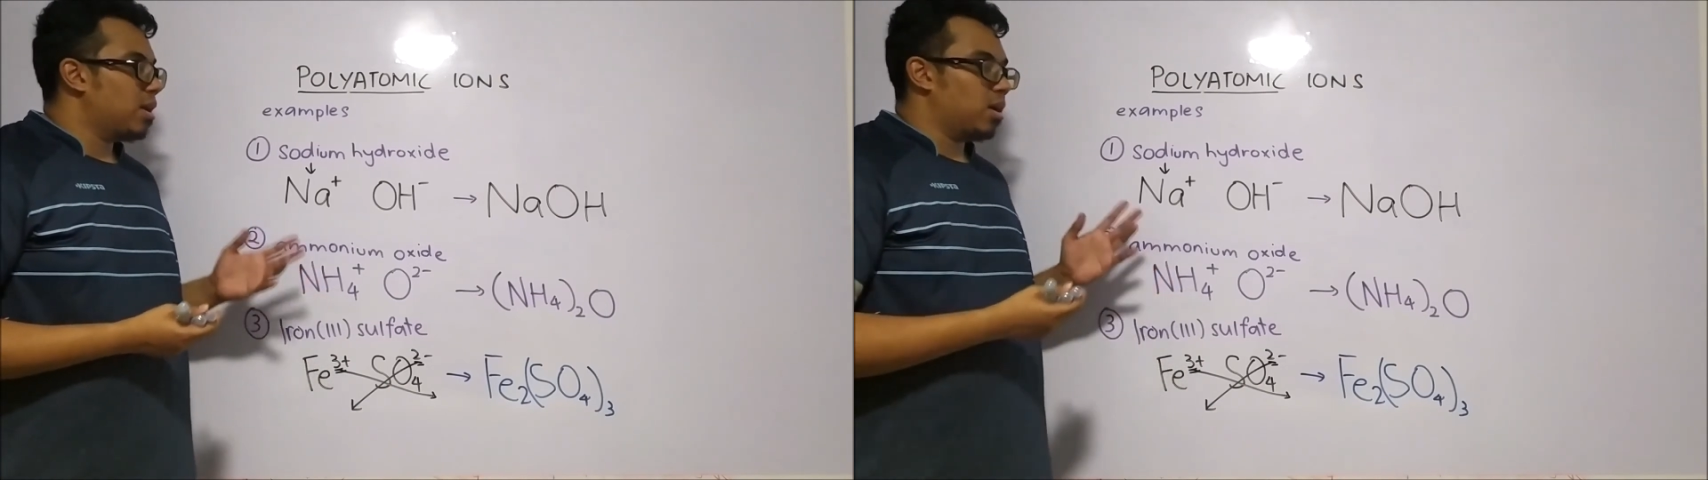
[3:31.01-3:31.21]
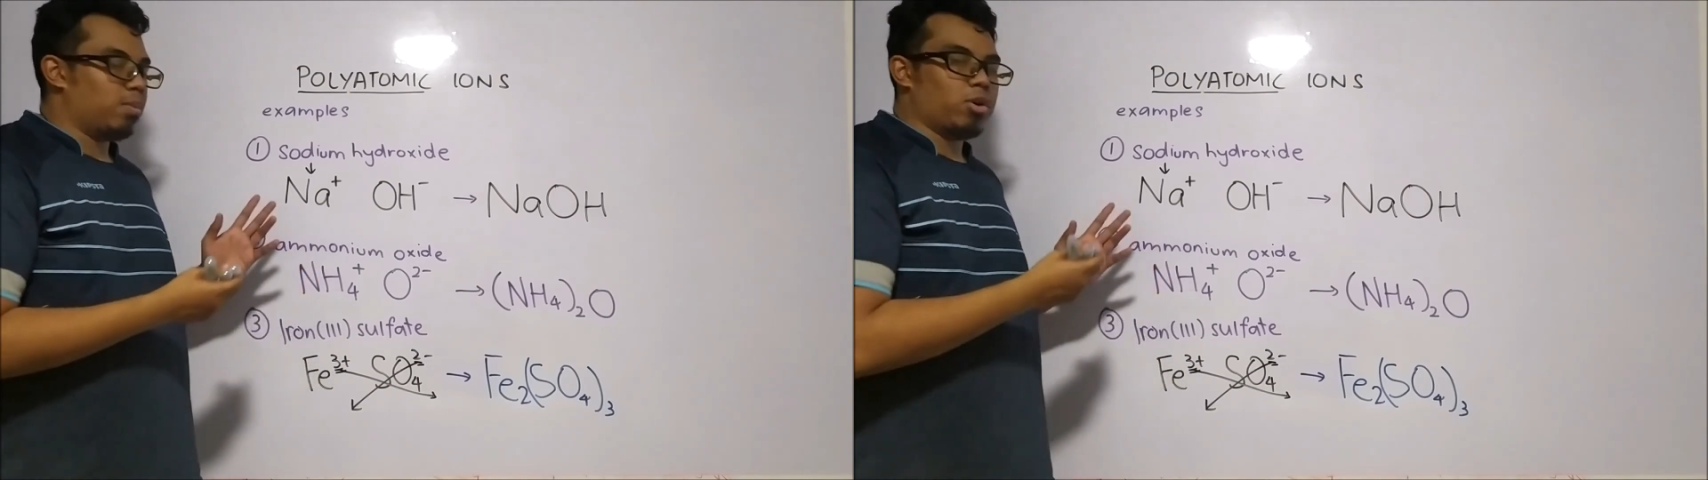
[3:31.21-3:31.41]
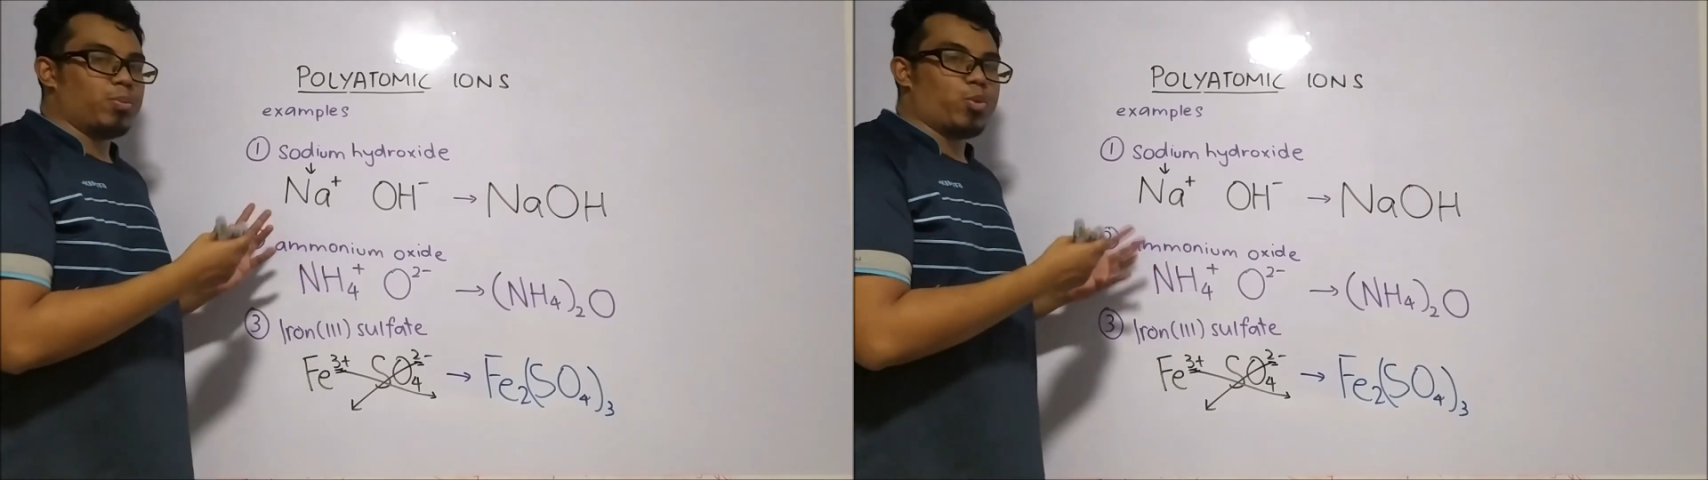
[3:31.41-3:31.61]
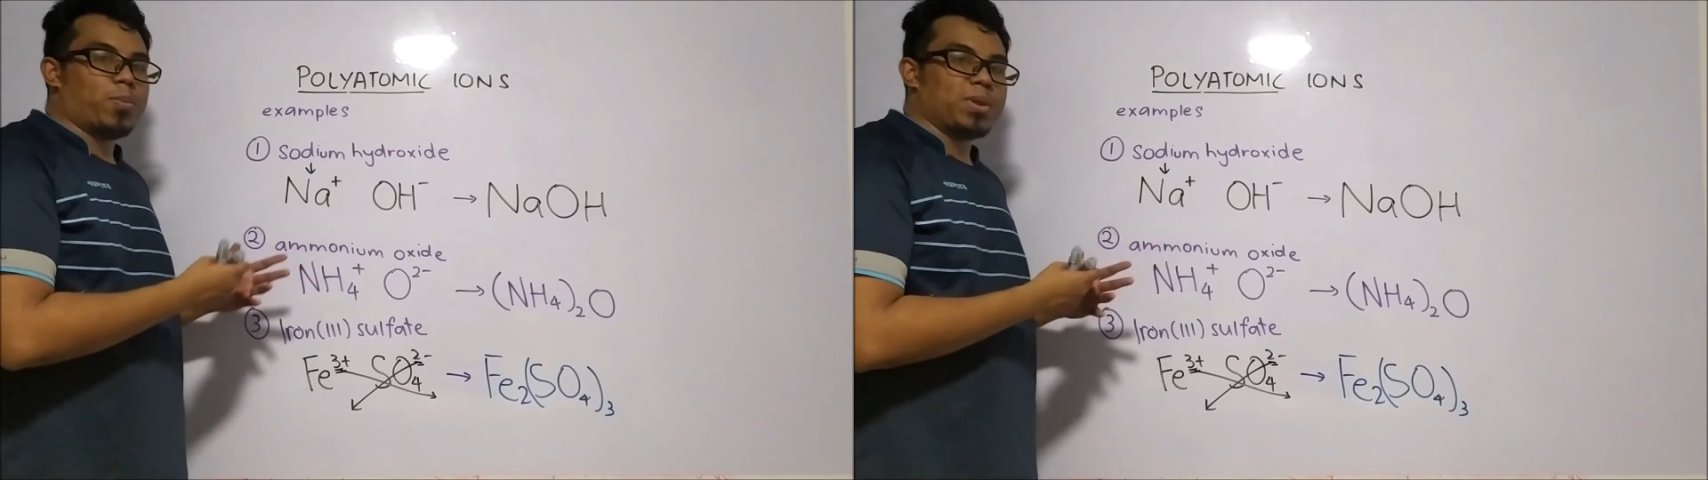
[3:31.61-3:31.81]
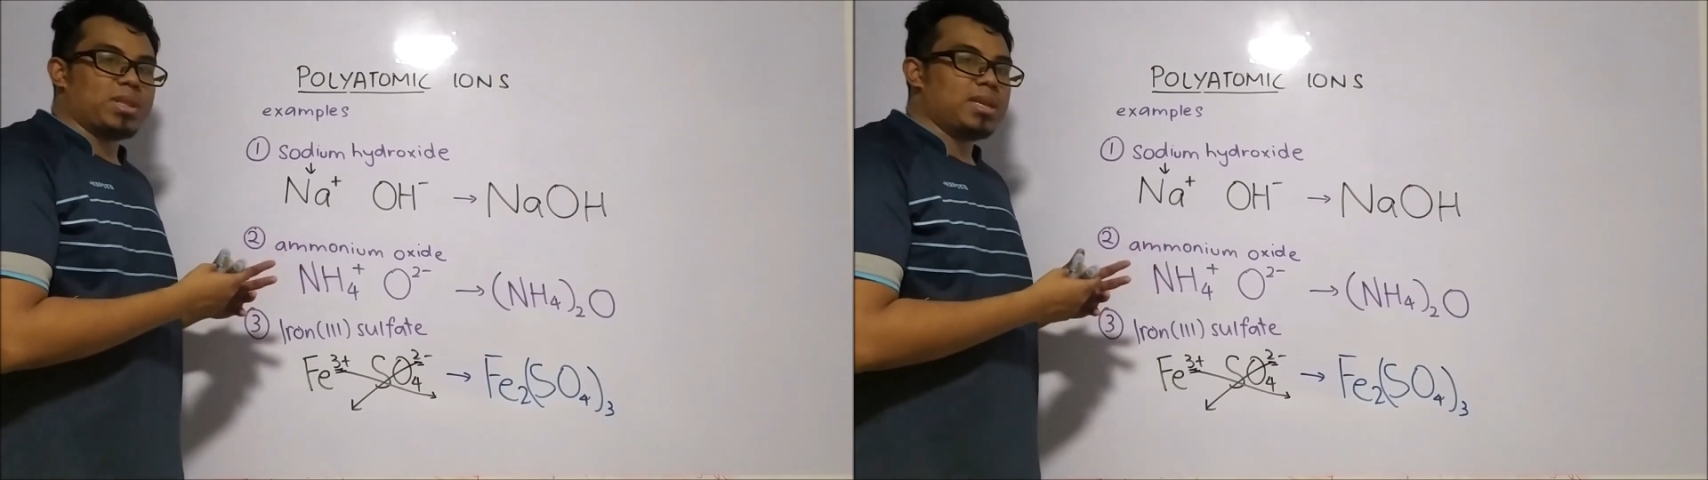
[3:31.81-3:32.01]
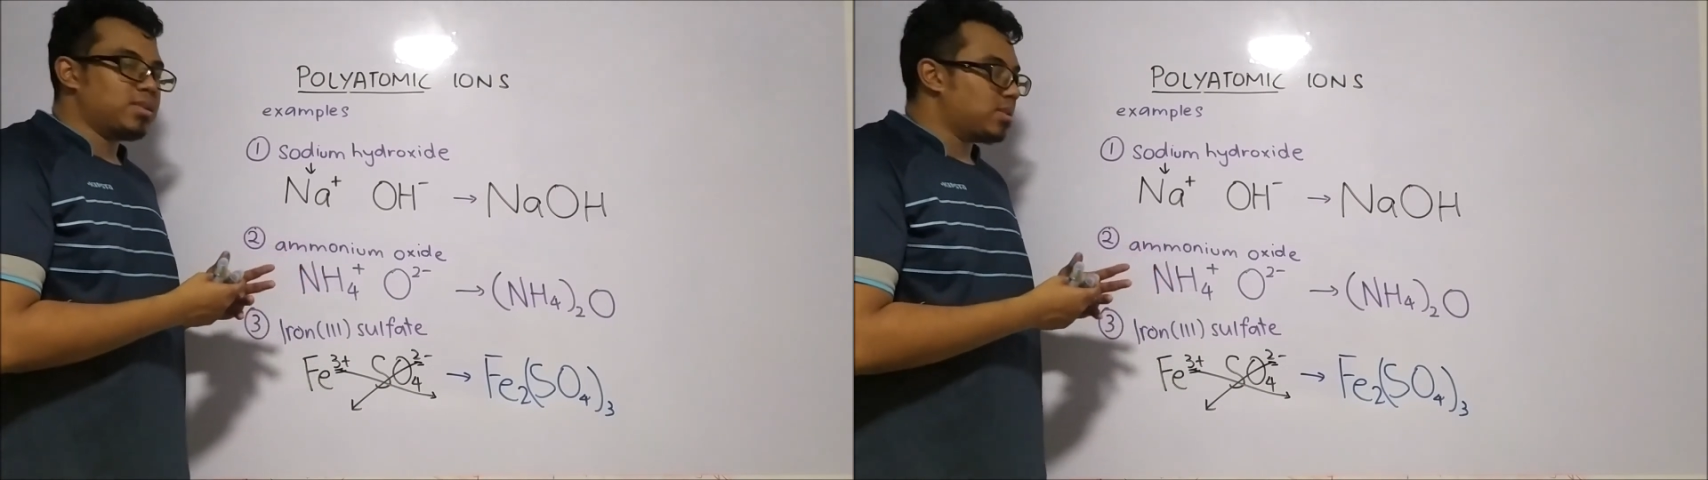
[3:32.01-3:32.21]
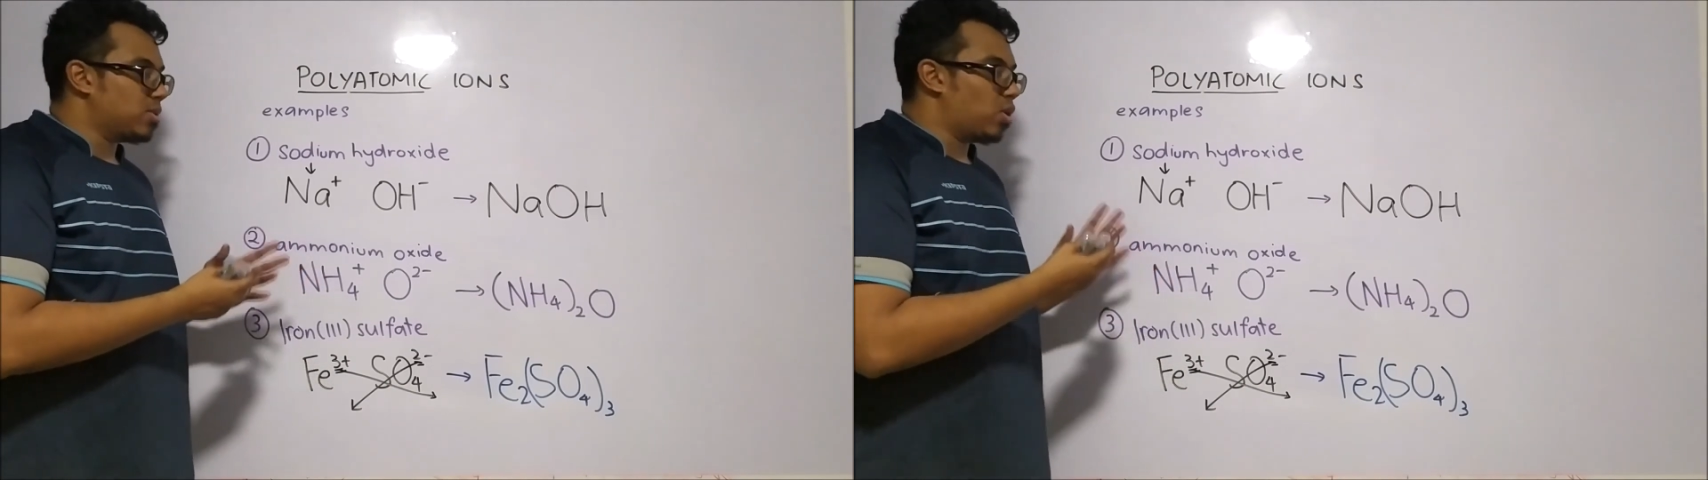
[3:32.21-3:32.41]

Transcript: about the properties